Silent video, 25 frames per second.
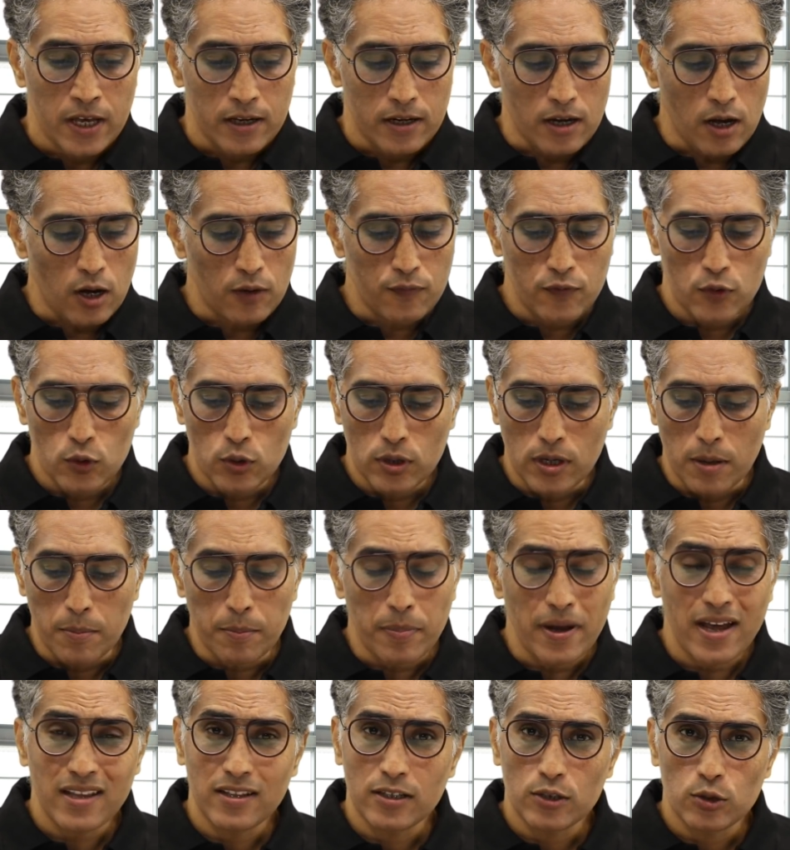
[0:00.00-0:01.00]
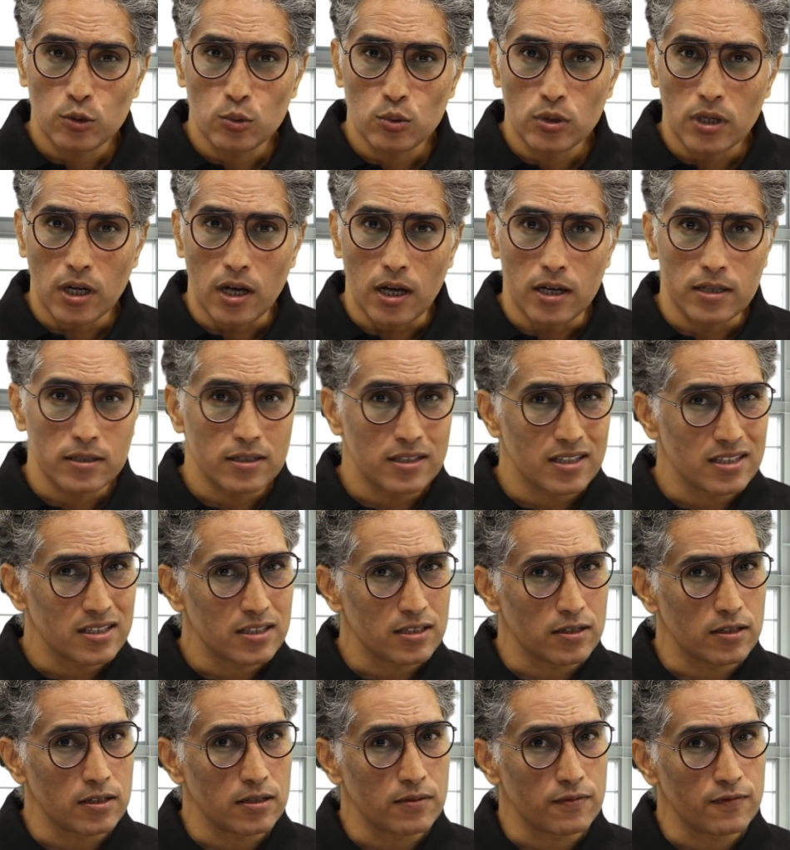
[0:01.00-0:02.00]
Now if you compare the two cars,
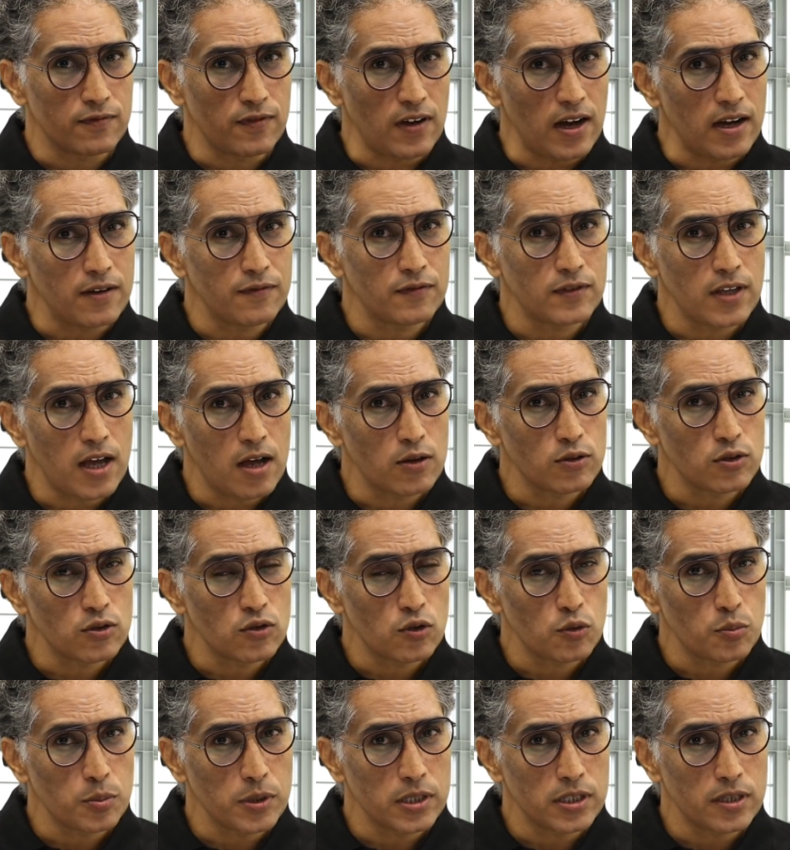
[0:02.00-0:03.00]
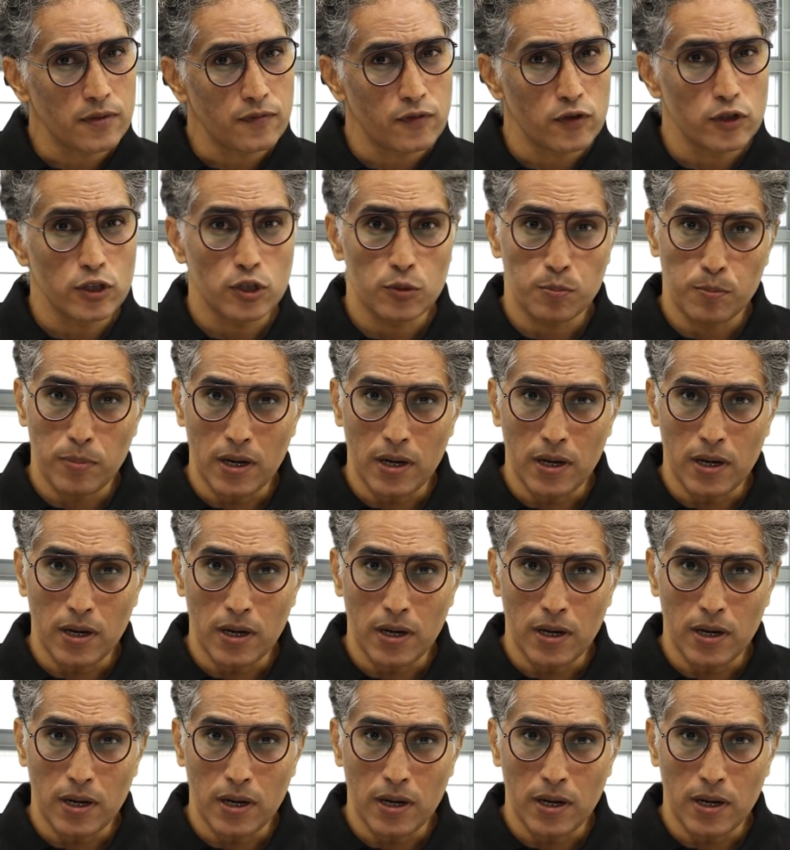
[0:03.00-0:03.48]
there's a 5,000 rupee difference,